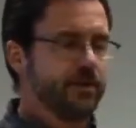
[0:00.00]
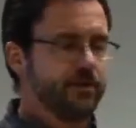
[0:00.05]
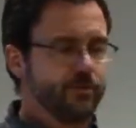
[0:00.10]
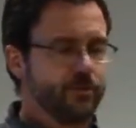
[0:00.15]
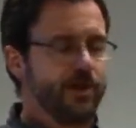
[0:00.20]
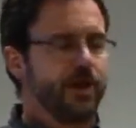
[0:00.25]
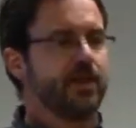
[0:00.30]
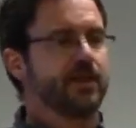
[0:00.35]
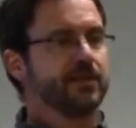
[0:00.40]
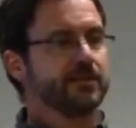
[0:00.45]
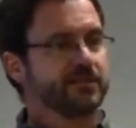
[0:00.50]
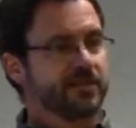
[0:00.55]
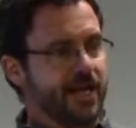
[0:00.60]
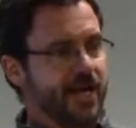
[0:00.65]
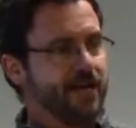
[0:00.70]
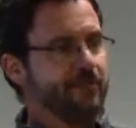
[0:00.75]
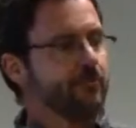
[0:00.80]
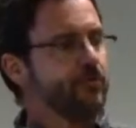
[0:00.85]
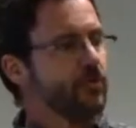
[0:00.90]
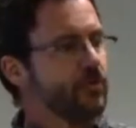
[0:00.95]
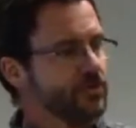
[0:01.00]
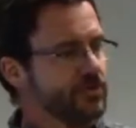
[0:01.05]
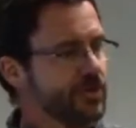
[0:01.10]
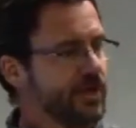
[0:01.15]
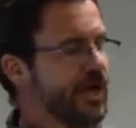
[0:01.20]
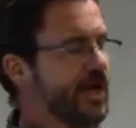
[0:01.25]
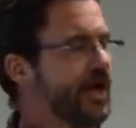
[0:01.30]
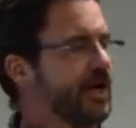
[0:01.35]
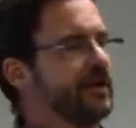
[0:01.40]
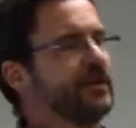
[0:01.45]
Well, as time goes
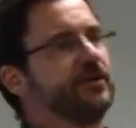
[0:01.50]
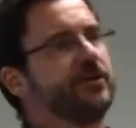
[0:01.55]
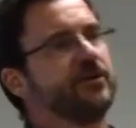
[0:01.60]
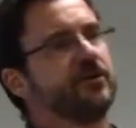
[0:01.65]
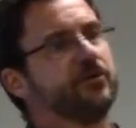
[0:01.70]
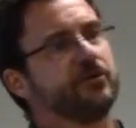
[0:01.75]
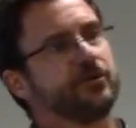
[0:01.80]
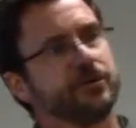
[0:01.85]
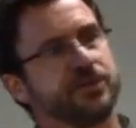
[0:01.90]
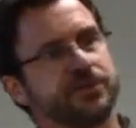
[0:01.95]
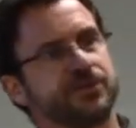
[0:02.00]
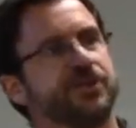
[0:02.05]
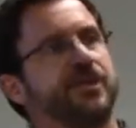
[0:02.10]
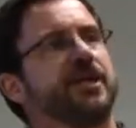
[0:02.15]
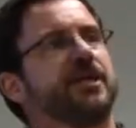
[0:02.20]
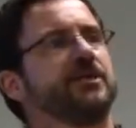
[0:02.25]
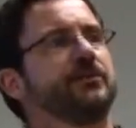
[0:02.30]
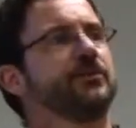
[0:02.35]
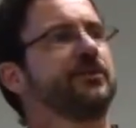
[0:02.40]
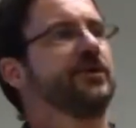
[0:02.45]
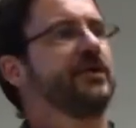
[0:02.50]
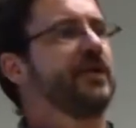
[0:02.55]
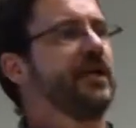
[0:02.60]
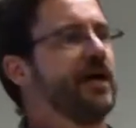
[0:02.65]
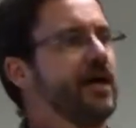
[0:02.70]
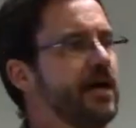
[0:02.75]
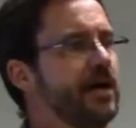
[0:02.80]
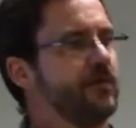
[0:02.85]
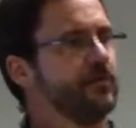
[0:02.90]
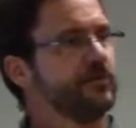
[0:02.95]
on, we're in January
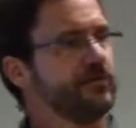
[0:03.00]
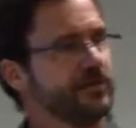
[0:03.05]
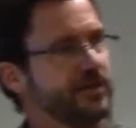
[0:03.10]
now,